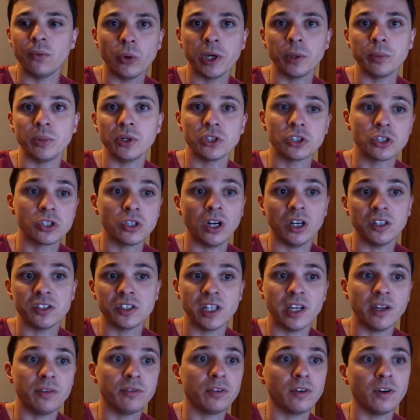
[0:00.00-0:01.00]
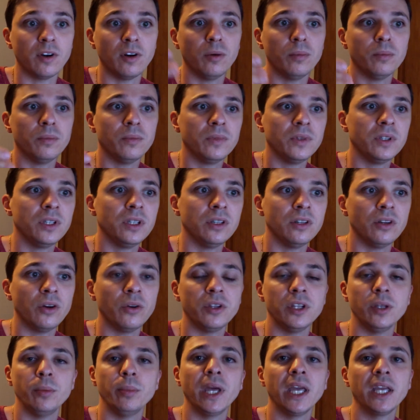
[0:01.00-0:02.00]
QuickBooks draws that from
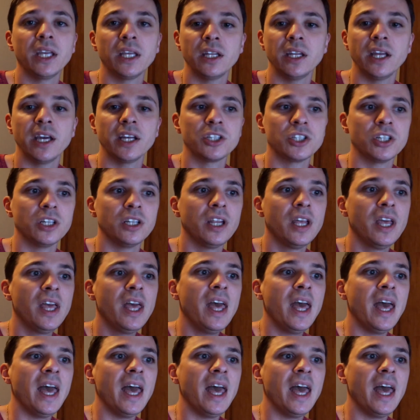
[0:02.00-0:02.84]
the bank connection,